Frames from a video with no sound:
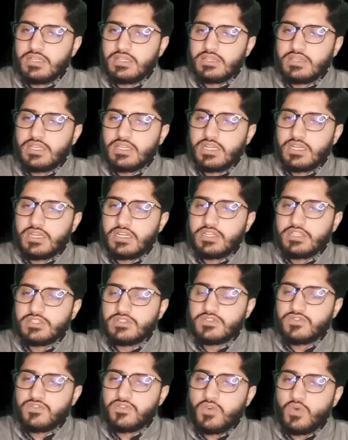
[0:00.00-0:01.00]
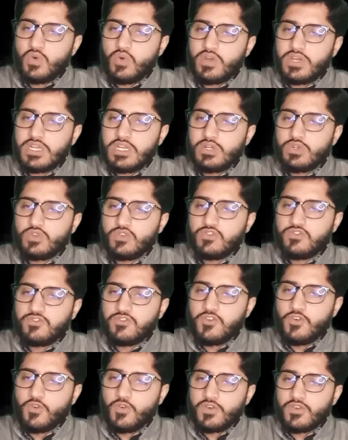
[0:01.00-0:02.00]
Then it is 4 into
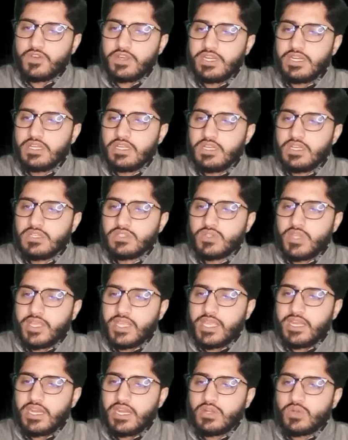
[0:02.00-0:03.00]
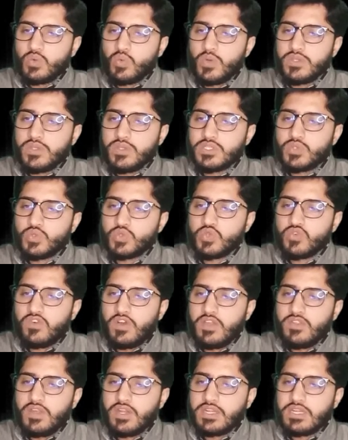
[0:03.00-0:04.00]
4, right? So I can write 2 on the 2, 2
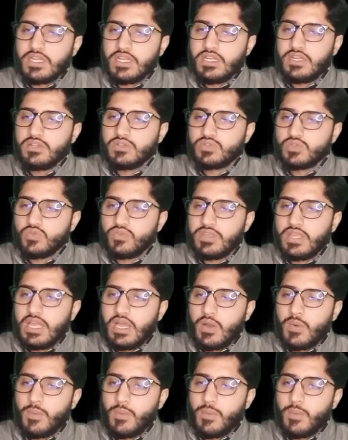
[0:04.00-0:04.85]
5 are 10. So we have